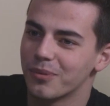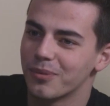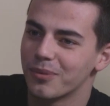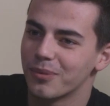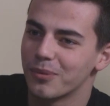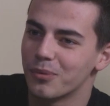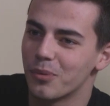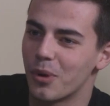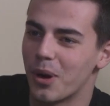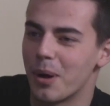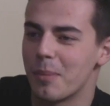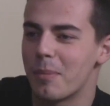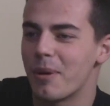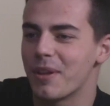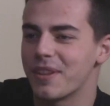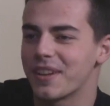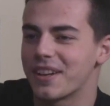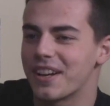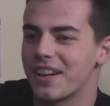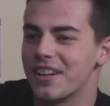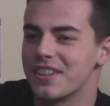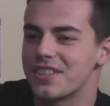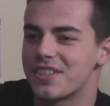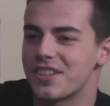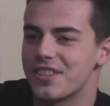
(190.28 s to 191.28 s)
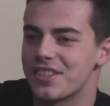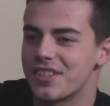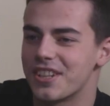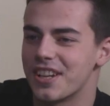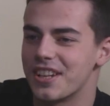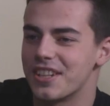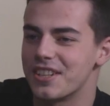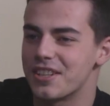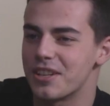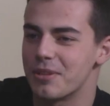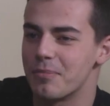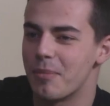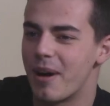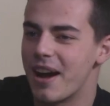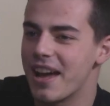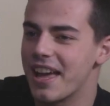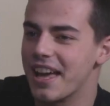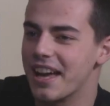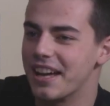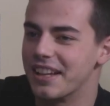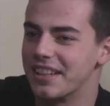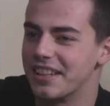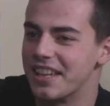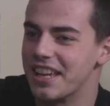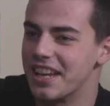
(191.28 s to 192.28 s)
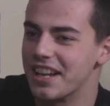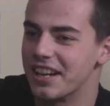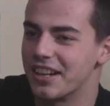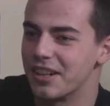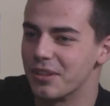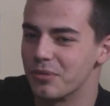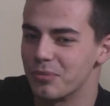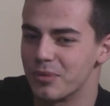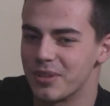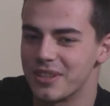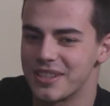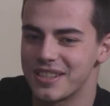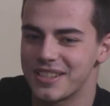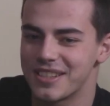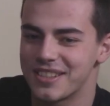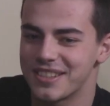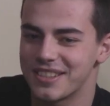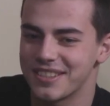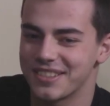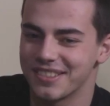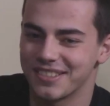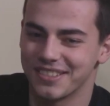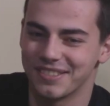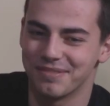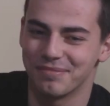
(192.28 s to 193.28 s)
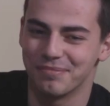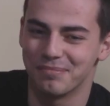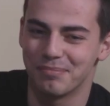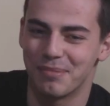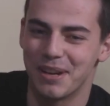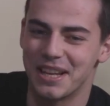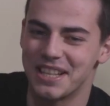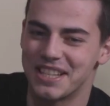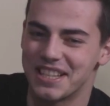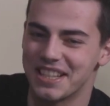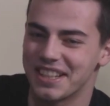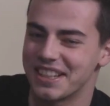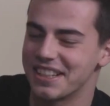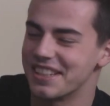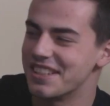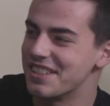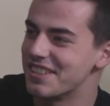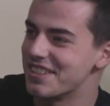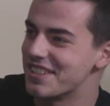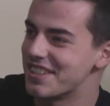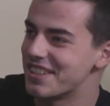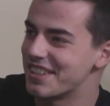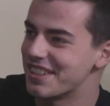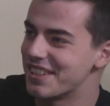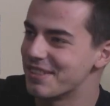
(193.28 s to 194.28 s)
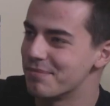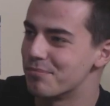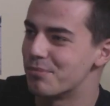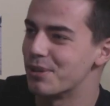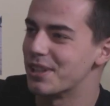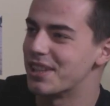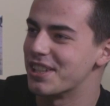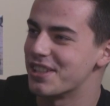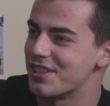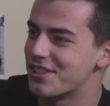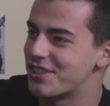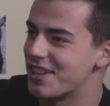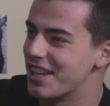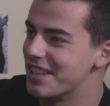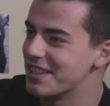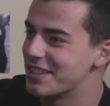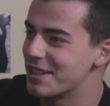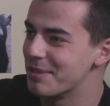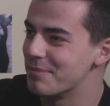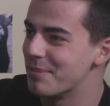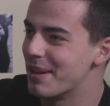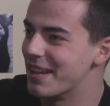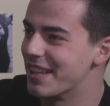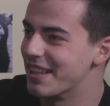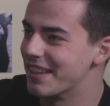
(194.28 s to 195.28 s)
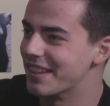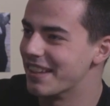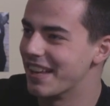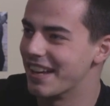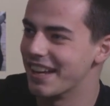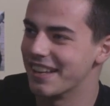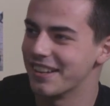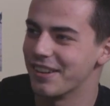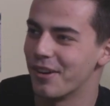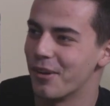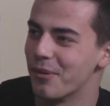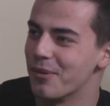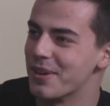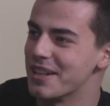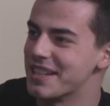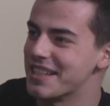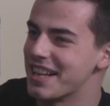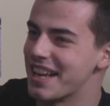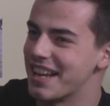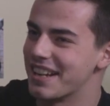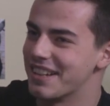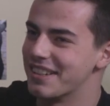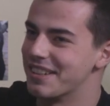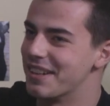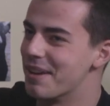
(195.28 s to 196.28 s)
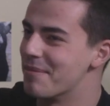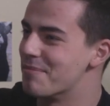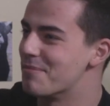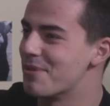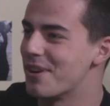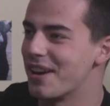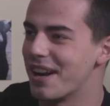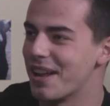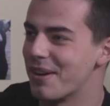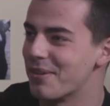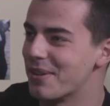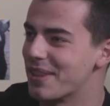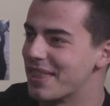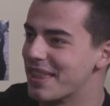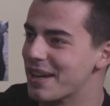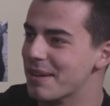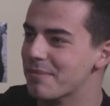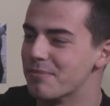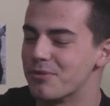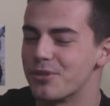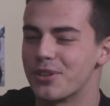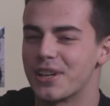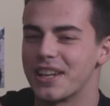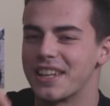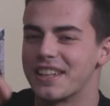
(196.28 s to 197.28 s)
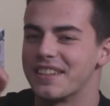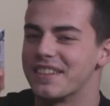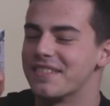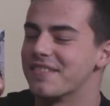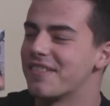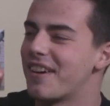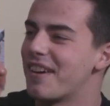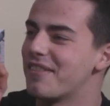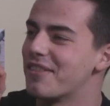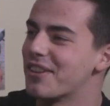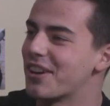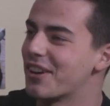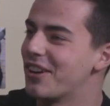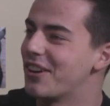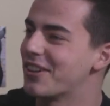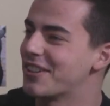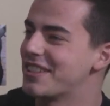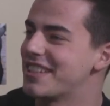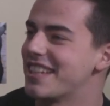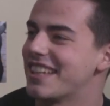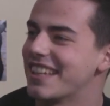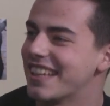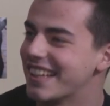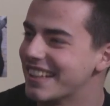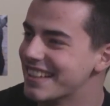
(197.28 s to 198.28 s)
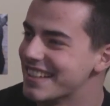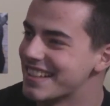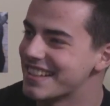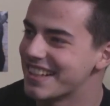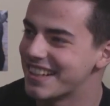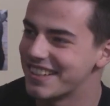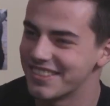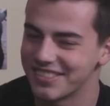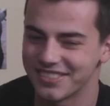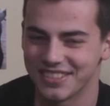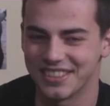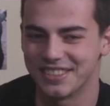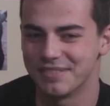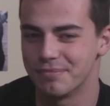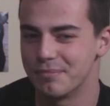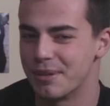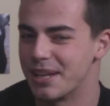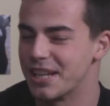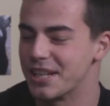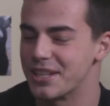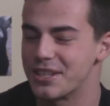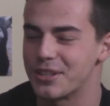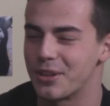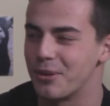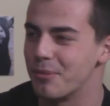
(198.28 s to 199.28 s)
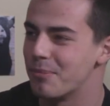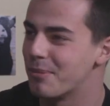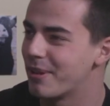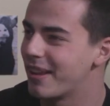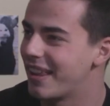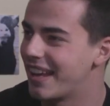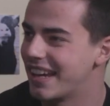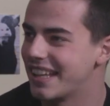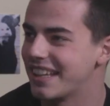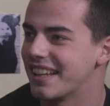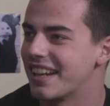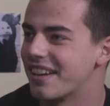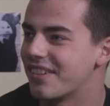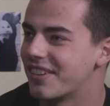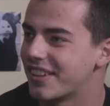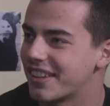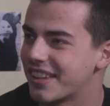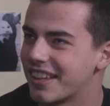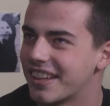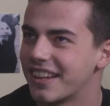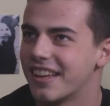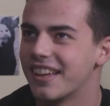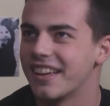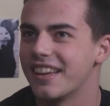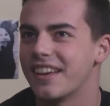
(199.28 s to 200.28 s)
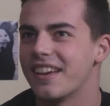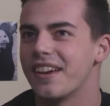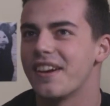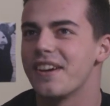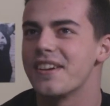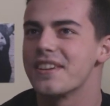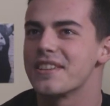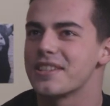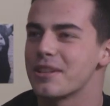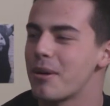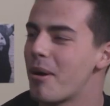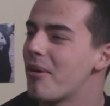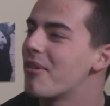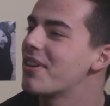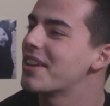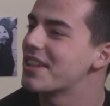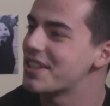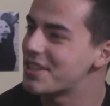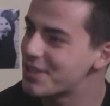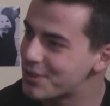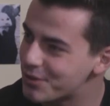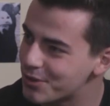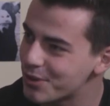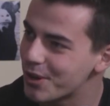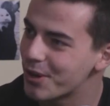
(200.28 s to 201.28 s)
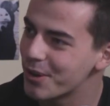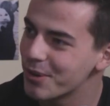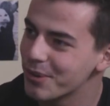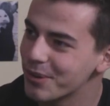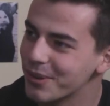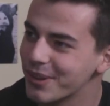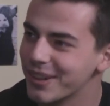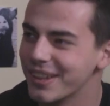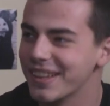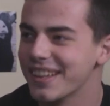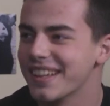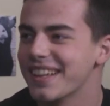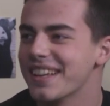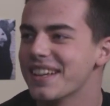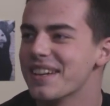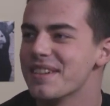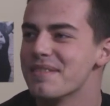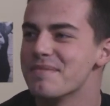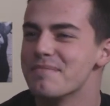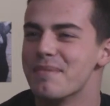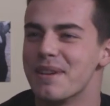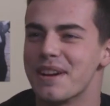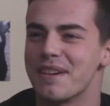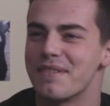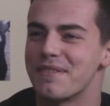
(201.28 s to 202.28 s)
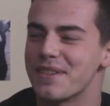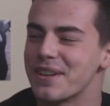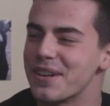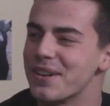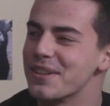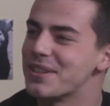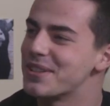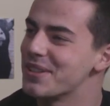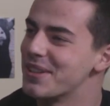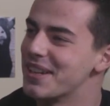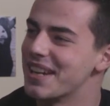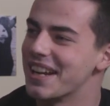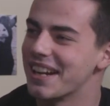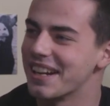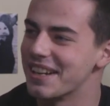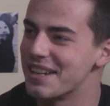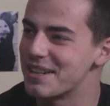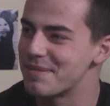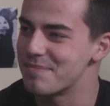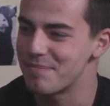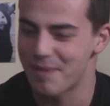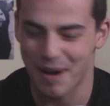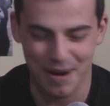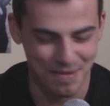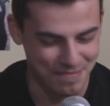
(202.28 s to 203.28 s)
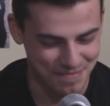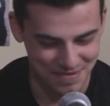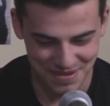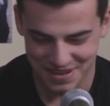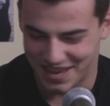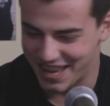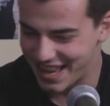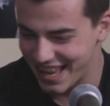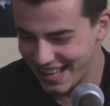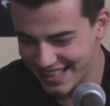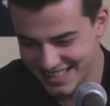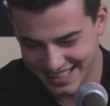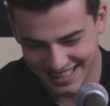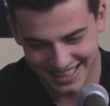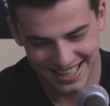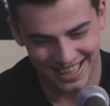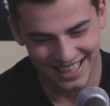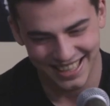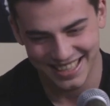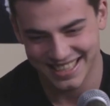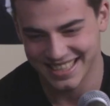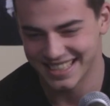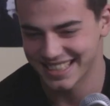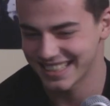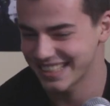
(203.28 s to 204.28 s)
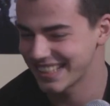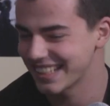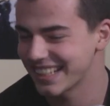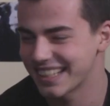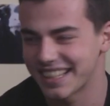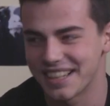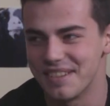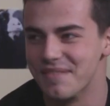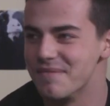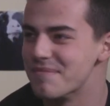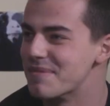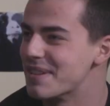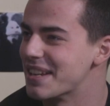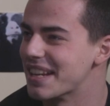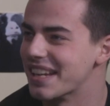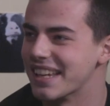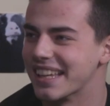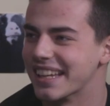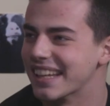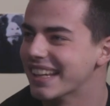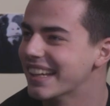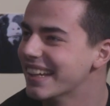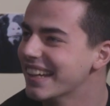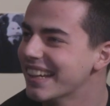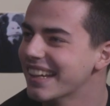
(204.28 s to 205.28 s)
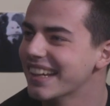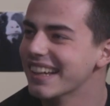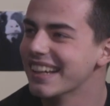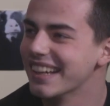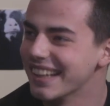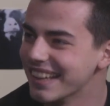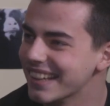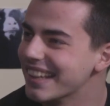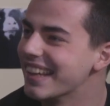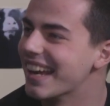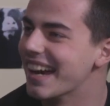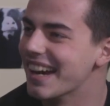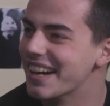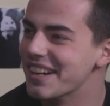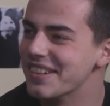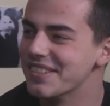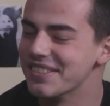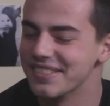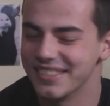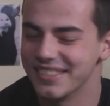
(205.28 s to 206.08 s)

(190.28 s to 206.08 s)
Well, about the culture change, in my head, England was basically just British gentlemen that always had an umbrella with them, drinking 5 o'clock tea and stuff, and being so polite and everything. Some of it is true, but if you go to an English pub, it's just completely, yeah.